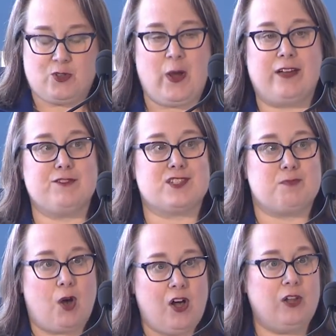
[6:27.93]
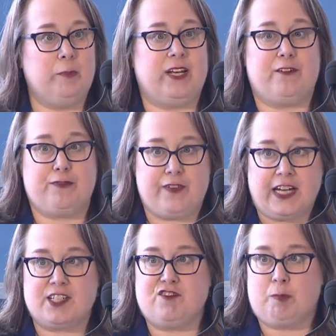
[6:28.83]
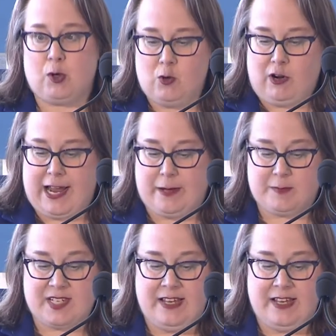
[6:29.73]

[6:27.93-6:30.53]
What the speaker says: have small but effective programs